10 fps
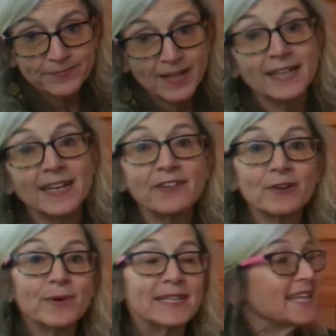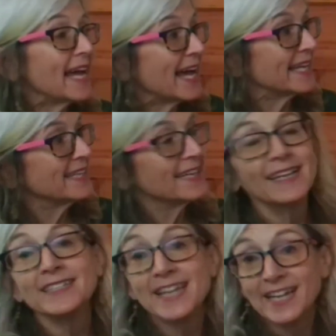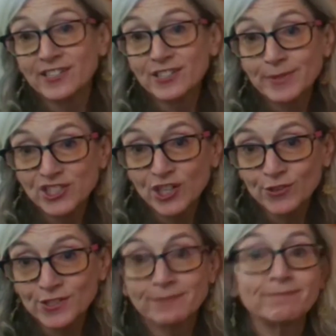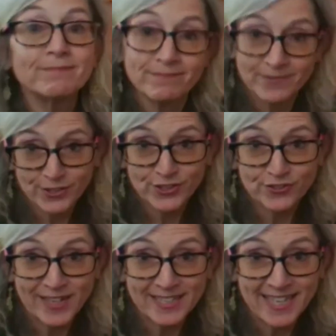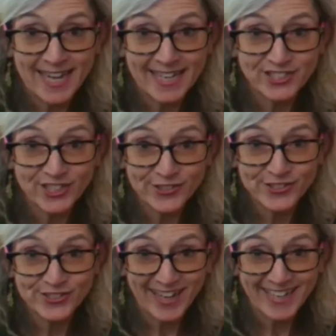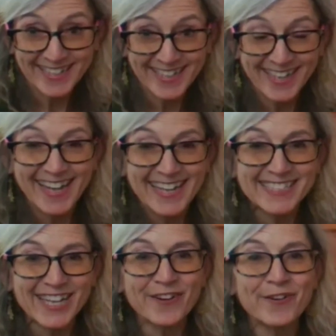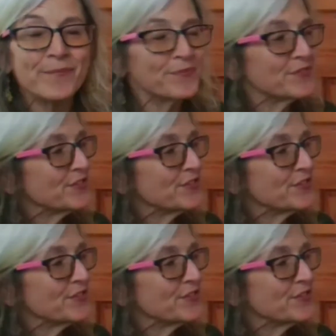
I love it when dad tells me jokes. Those great dad jokes, right? So you